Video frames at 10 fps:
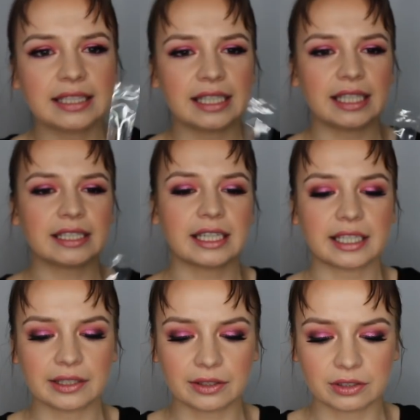teeny
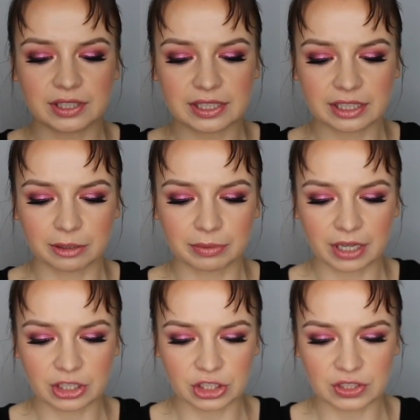tiny little detail
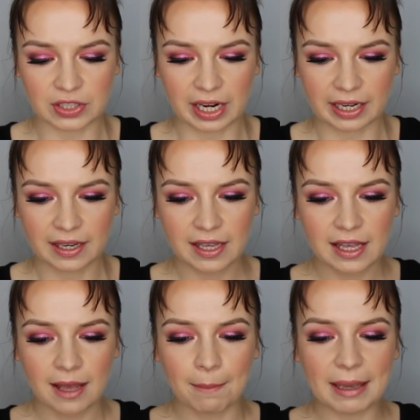brush. It's like
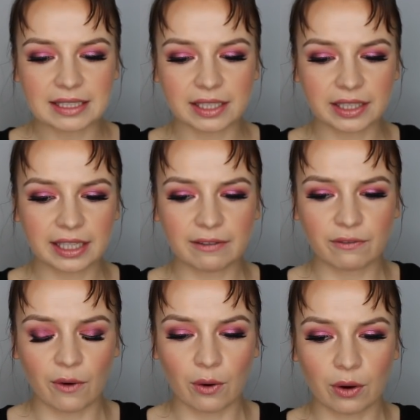basically
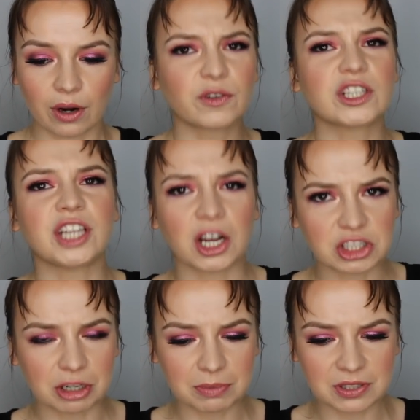for
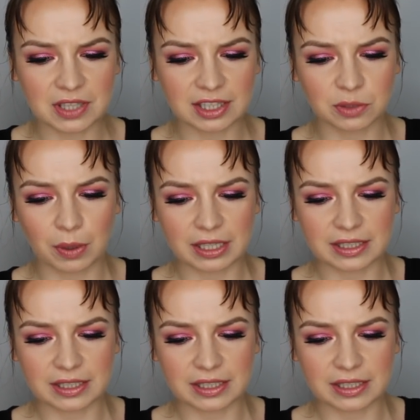touch-ups. That's what